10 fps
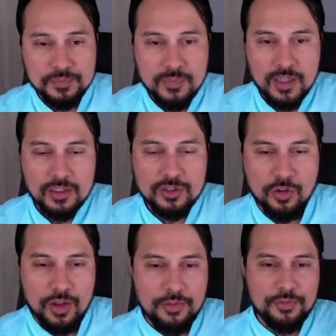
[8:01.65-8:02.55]
So
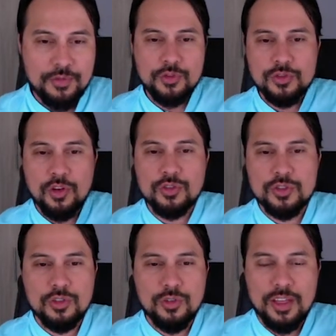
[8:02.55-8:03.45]
I infuse those
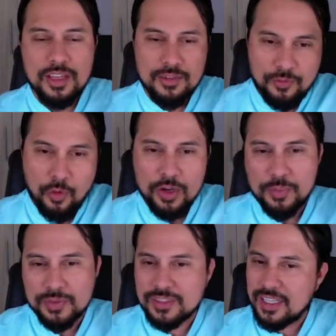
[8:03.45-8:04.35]
two, and then
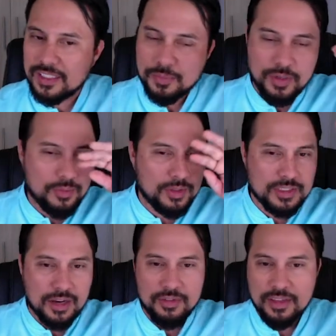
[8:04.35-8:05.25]
40% is pretty much
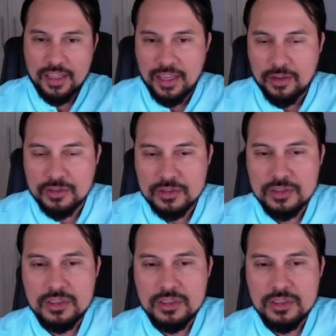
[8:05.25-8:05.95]
everything else.